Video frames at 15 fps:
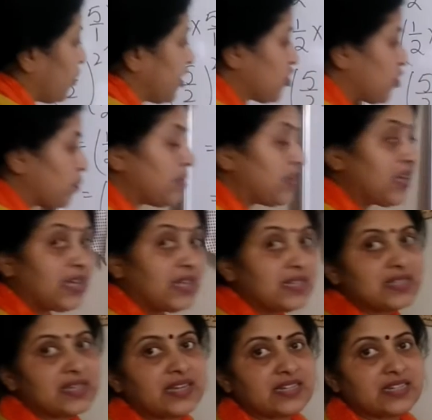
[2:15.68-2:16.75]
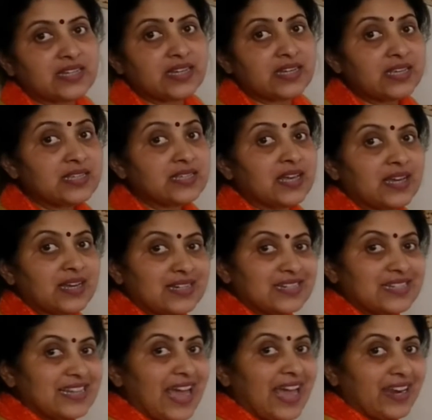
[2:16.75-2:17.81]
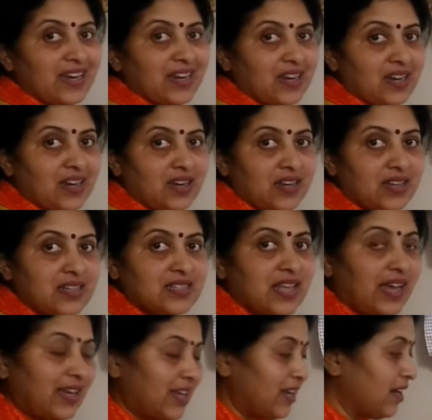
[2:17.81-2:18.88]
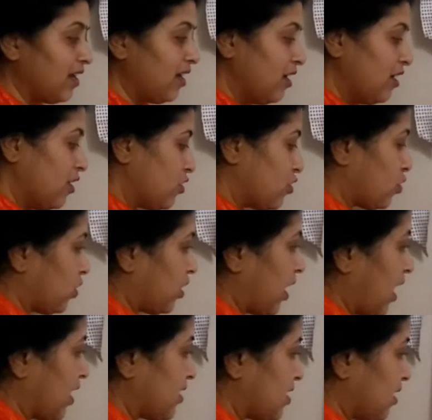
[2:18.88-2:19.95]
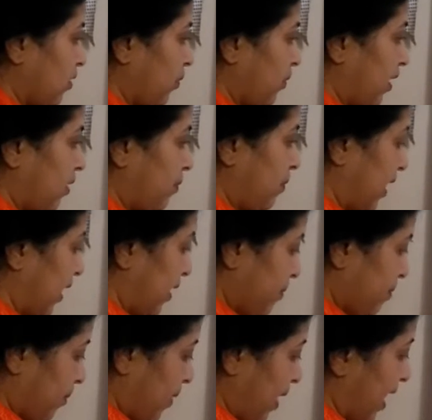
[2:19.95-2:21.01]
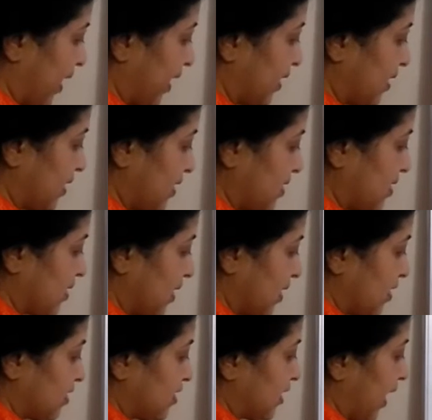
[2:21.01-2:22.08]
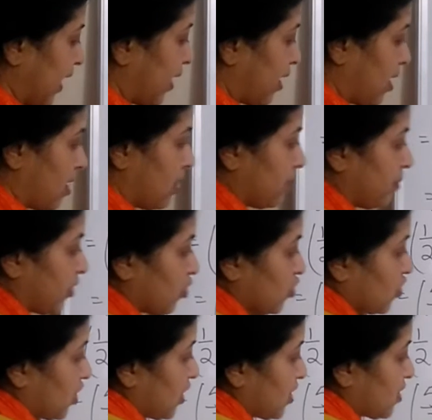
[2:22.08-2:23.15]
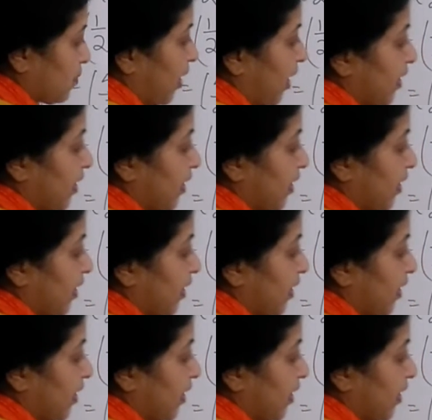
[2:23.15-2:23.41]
which means it is 10. Is that clear? So the answer will be minus 10, because this